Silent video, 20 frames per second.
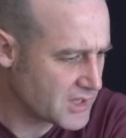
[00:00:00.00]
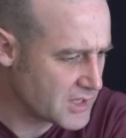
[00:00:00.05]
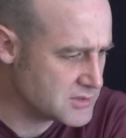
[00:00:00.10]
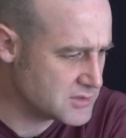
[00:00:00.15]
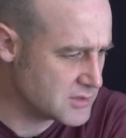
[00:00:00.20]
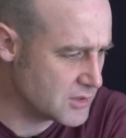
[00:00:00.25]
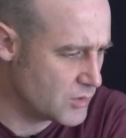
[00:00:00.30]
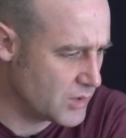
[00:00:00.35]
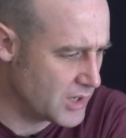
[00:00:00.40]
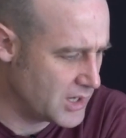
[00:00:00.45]

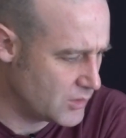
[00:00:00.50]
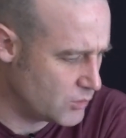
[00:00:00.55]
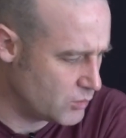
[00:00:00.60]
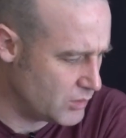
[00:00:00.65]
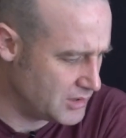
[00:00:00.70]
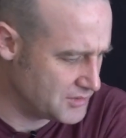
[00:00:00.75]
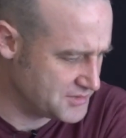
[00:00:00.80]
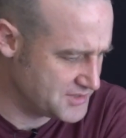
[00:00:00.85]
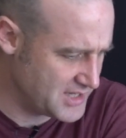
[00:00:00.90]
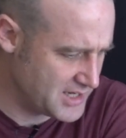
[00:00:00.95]
So
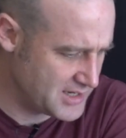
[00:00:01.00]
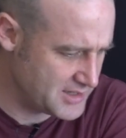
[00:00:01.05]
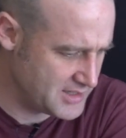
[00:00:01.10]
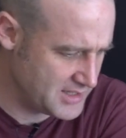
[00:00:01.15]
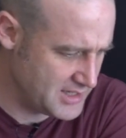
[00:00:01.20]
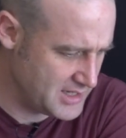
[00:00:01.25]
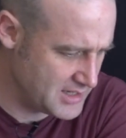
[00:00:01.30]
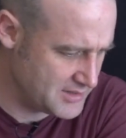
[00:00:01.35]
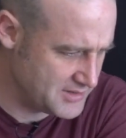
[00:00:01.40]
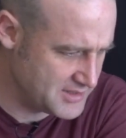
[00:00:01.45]
well done
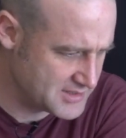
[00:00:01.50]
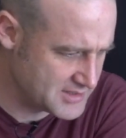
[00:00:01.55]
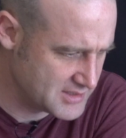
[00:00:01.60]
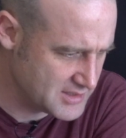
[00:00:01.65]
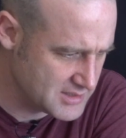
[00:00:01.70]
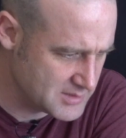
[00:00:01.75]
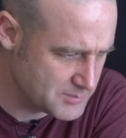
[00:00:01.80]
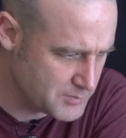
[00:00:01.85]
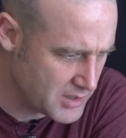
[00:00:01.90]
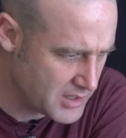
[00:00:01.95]
here. This
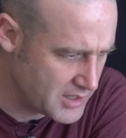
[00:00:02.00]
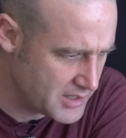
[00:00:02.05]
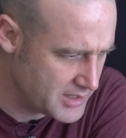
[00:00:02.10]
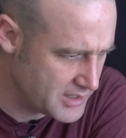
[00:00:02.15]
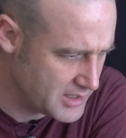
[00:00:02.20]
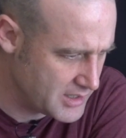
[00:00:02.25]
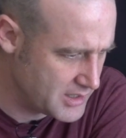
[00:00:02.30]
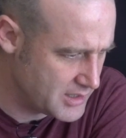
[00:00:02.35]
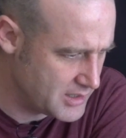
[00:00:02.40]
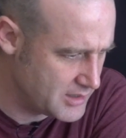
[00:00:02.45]
is
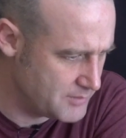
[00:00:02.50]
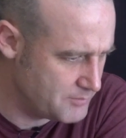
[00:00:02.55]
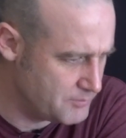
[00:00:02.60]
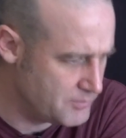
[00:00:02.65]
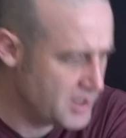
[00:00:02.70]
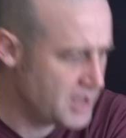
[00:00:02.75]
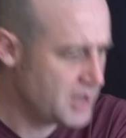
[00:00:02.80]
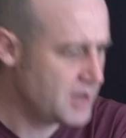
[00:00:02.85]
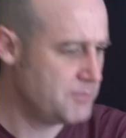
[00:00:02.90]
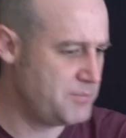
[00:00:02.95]
by
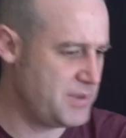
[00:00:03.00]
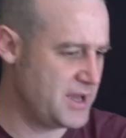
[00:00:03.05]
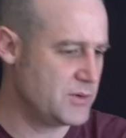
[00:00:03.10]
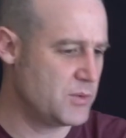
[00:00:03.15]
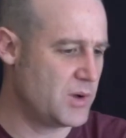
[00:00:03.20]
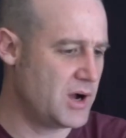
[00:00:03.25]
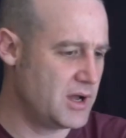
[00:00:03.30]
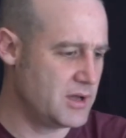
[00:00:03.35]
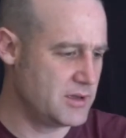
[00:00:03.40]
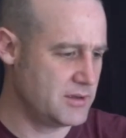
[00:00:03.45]

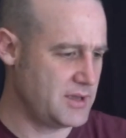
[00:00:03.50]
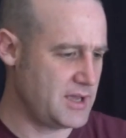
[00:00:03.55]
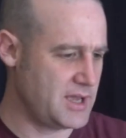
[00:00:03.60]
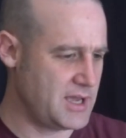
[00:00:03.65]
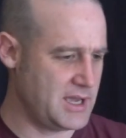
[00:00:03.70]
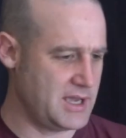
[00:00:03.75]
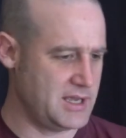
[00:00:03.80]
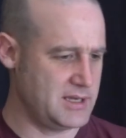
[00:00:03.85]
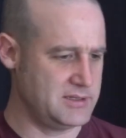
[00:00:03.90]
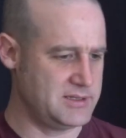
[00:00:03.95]
Benoit.
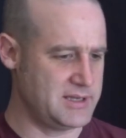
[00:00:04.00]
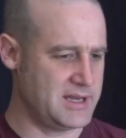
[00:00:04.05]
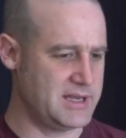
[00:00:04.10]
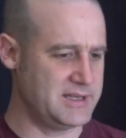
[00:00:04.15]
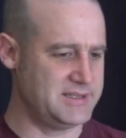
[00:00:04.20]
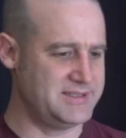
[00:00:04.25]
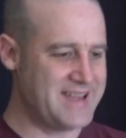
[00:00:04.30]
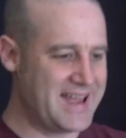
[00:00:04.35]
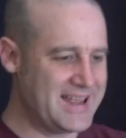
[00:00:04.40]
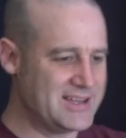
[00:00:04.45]
And
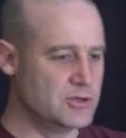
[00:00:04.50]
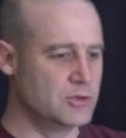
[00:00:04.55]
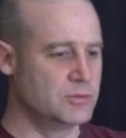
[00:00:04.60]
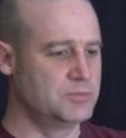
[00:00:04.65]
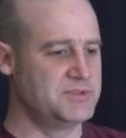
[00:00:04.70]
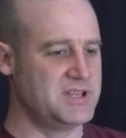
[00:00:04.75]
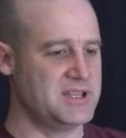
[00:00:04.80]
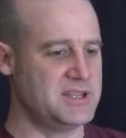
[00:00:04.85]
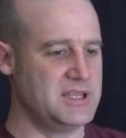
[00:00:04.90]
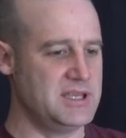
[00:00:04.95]
Daniel
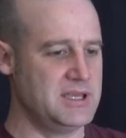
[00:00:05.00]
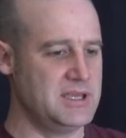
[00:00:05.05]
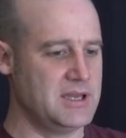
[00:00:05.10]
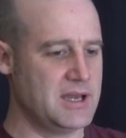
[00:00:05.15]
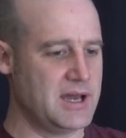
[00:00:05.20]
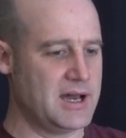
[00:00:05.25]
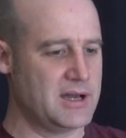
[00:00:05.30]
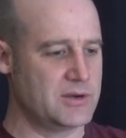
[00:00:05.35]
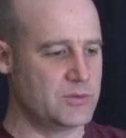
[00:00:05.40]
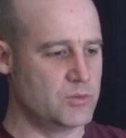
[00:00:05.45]
did the
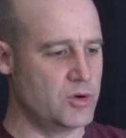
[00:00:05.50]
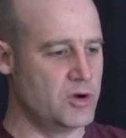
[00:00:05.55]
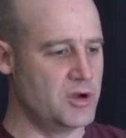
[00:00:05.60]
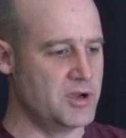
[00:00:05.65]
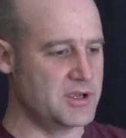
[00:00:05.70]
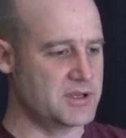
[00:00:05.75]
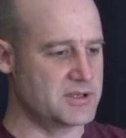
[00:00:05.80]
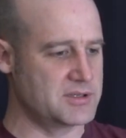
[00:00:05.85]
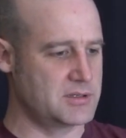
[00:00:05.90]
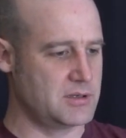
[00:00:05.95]

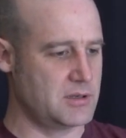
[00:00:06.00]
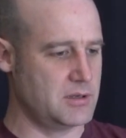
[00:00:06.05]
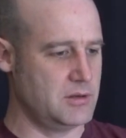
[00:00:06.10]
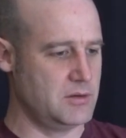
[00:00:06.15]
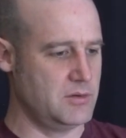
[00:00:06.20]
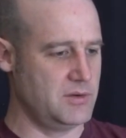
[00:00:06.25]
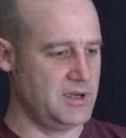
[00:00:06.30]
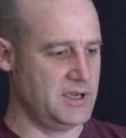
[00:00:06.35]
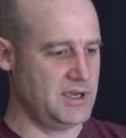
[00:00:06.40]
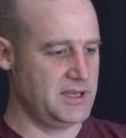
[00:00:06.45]
artwork.
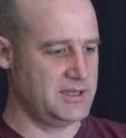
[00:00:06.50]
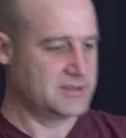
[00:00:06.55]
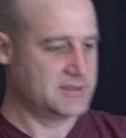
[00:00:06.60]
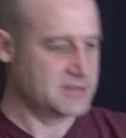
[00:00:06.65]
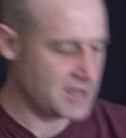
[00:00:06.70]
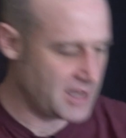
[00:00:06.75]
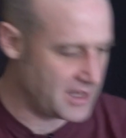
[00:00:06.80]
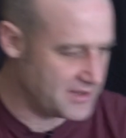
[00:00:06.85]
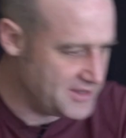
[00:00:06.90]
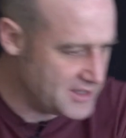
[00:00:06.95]
So
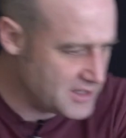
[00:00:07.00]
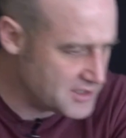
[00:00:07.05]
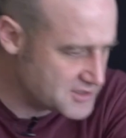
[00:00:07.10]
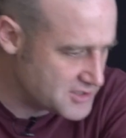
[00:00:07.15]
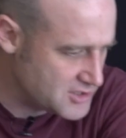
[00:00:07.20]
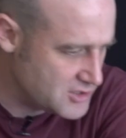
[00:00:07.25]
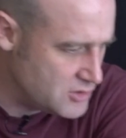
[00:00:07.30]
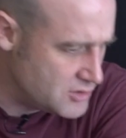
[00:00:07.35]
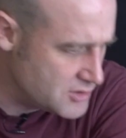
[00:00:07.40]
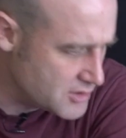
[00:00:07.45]
I think it's
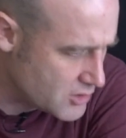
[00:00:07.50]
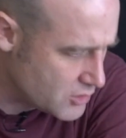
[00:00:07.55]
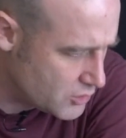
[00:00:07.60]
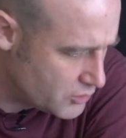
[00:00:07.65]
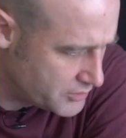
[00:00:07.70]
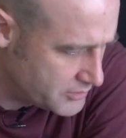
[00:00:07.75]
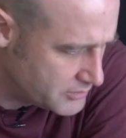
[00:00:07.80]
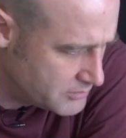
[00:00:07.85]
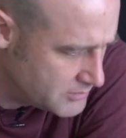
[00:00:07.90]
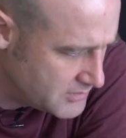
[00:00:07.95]
a
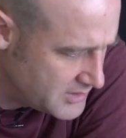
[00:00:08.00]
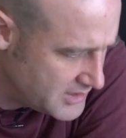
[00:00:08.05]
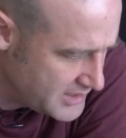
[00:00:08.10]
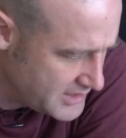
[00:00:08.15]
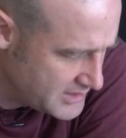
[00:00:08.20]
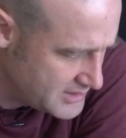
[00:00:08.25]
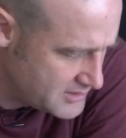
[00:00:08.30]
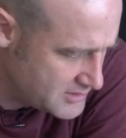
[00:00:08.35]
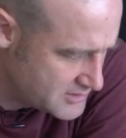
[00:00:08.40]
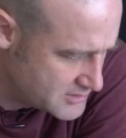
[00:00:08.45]
unicorn
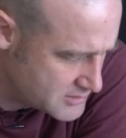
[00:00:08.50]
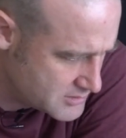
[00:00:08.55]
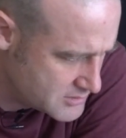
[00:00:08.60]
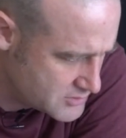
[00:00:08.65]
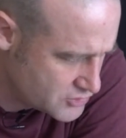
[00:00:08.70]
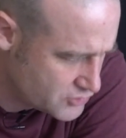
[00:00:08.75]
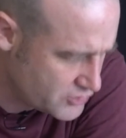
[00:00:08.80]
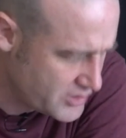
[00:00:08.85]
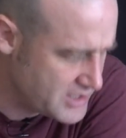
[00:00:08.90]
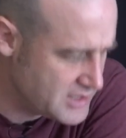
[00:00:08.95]
in a
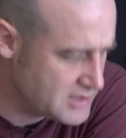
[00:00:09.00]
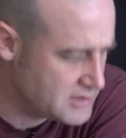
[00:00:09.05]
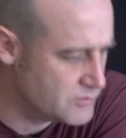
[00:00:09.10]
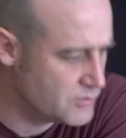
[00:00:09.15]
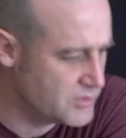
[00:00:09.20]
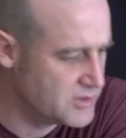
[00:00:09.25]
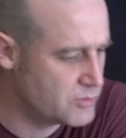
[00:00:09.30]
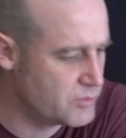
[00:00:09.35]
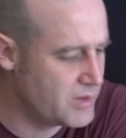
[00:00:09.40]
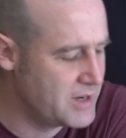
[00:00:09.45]
train
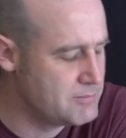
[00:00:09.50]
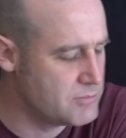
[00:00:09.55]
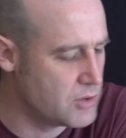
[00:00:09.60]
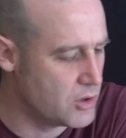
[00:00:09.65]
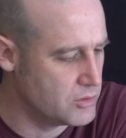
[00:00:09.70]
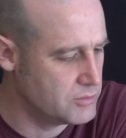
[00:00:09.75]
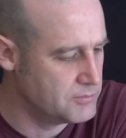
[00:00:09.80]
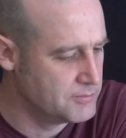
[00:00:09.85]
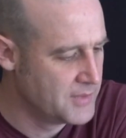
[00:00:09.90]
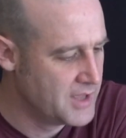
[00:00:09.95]
with a
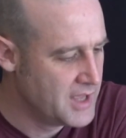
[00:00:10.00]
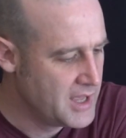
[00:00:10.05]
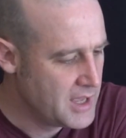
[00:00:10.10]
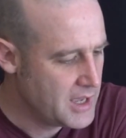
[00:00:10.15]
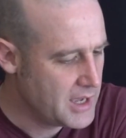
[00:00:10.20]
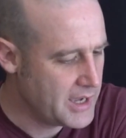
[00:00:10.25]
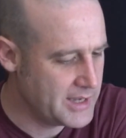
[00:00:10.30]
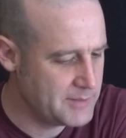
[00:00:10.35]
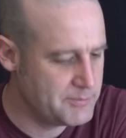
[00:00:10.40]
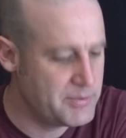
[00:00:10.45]
rainbow.
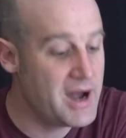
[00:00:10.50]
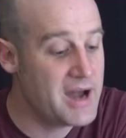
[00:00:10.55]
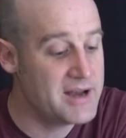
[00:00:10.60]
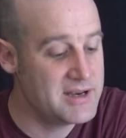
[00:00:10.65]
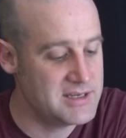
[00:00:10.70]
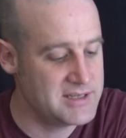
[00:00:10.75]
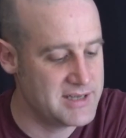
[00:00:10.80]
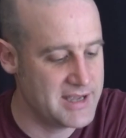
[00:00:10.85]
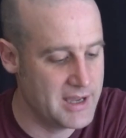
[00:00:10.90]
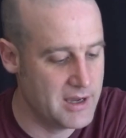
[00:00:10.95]
And
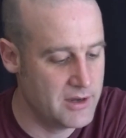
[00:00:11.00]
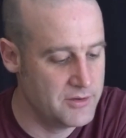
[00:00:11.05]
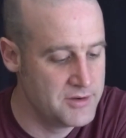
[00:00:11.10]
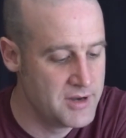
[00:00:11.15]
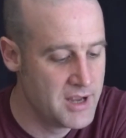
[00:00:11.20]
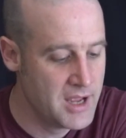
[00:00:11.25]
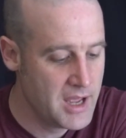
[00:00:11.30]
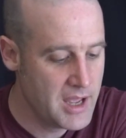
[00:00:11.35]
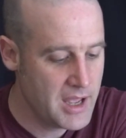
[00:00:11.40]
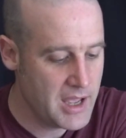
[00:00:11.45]
Party Town
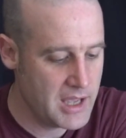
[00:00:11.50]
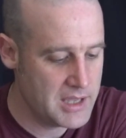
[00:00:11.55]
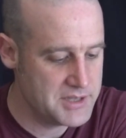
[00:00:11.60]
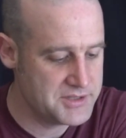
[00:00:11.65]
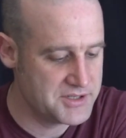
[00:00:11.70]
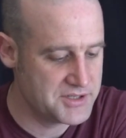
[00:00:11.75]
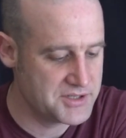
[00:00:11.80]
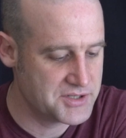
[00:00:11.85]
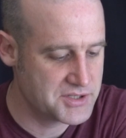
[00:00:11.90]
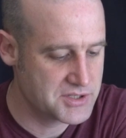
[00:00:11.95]
has
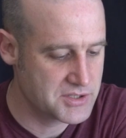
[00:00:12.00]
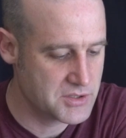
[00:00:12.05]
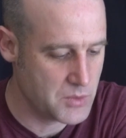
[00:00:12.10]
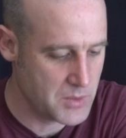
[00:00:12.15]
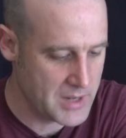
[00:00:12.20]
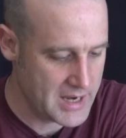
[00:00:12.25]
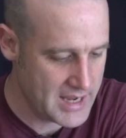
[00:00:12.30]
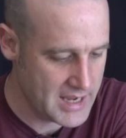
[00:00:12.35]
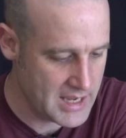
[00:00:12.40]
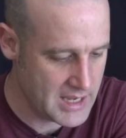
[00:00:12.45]
a
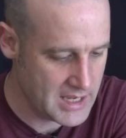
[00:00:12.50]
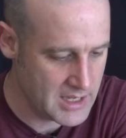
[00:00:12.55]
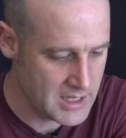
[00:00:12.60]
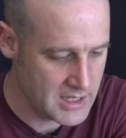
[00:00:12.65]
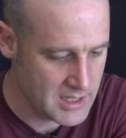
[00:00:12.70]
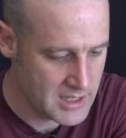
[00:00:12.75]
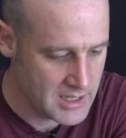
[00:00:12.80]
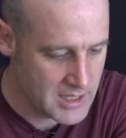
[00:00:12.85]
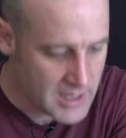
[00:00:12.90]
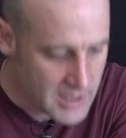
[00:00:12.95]
square,
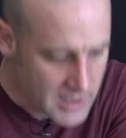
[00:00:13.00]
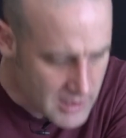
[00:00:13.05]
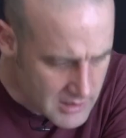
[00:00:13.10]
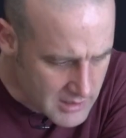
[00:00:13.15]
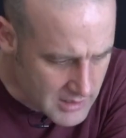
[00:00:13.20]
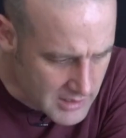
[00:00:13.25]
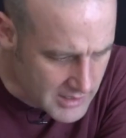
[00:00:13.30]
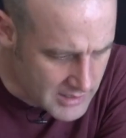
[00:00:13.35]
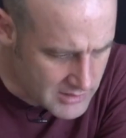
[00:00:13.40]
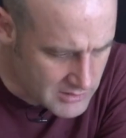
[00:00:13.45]

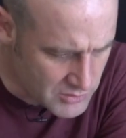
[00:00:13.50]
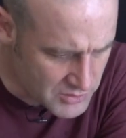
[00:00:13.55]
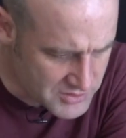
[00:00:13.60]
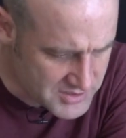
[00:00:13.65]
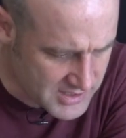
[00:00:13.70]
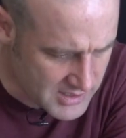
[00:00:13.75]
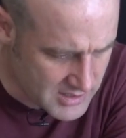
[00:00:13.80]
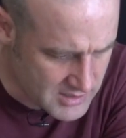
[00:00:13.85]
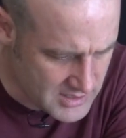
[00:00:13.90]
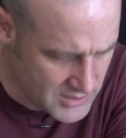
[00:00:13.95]
it looks
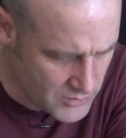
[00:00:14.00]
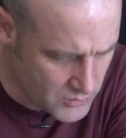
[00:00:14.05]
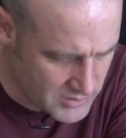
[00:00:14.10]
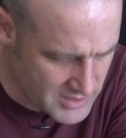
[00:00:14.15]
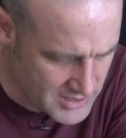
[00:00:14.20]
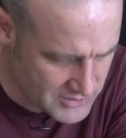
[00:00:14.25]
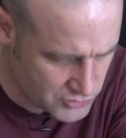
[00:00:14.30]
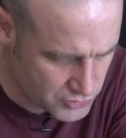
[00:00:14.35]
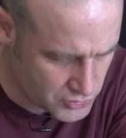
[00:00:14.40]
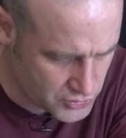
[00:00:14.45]
like an
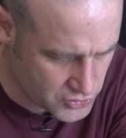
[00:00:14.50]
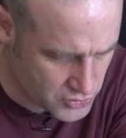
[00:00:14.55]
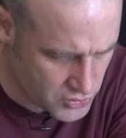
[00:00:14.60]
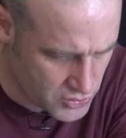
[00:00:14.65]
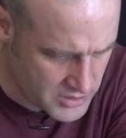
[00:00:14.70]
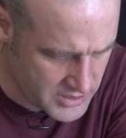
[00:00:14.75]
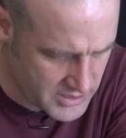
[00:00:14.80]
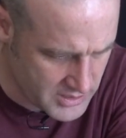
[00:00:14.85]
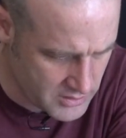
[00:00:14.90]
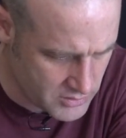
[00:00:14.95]
equilateral
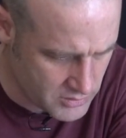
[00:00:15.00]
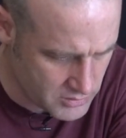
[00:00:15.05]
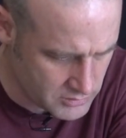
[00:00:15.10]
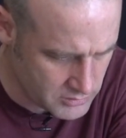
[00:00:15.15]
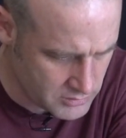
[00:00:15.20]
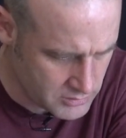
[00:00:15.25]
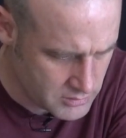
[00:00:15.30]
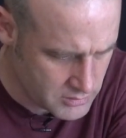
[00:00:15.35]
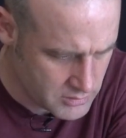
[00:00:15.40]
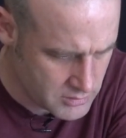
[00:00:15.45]

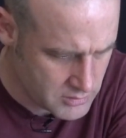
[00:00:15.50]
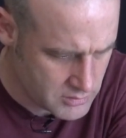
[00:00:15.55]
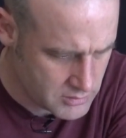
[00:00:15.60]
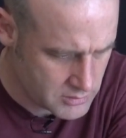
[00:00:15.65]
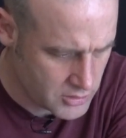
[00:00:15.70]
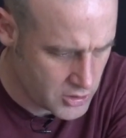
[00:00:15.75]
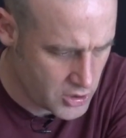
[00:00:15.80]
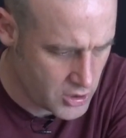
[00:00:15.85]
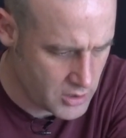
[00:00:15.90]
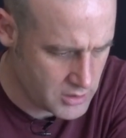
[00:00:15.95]
triangle,
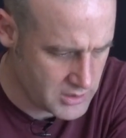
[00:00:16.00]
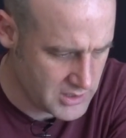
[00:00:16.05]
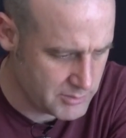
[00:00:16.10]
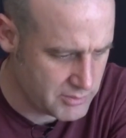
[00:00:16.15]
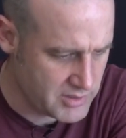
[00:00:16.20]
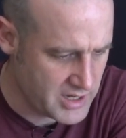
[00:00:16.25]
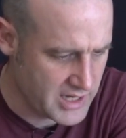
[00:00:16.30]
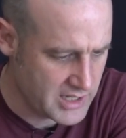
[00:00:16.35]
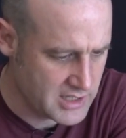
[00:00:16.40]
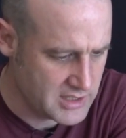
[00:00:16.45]
curly
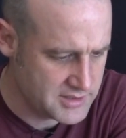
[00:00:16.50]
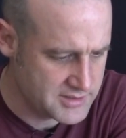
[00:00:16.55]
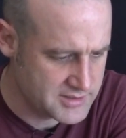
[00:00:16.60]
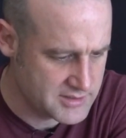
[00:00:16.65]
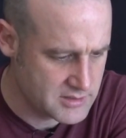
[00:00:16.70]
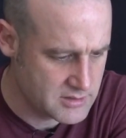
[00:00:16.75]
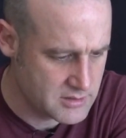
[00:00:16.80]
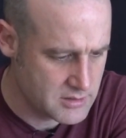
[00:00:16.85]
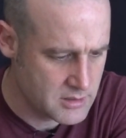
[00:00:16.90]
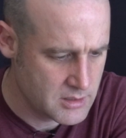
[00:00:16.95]

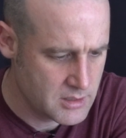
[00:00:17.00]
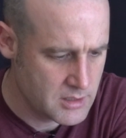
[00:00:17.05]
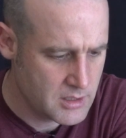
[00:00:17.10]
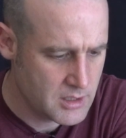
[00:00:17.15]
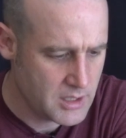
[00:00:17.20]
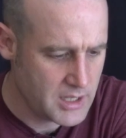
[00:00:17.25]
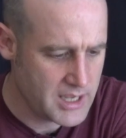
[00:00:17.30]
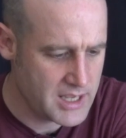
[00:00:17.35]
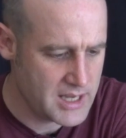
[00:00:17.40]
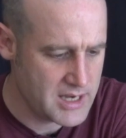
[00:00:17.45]
brackets,
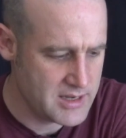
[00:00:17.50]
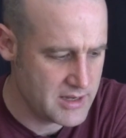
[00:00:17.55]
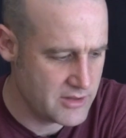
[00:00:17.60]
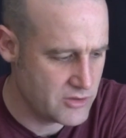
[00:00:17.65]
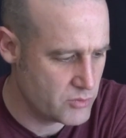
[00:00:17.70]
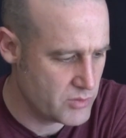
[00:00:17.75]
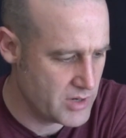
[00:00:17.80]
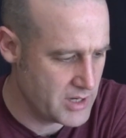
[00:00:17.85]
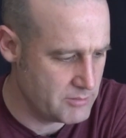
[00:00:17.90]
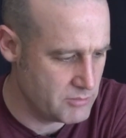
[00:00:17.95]
and another
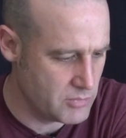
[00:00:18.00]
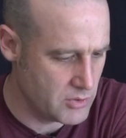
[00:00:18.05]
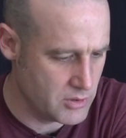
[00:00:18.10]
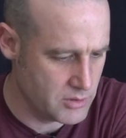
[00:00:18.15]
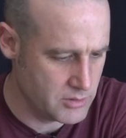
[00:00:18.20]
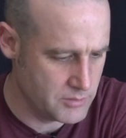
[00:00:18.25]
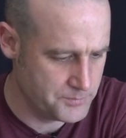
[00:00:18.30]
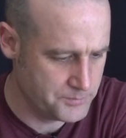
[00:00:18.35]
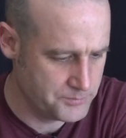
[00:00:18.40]
rainbow,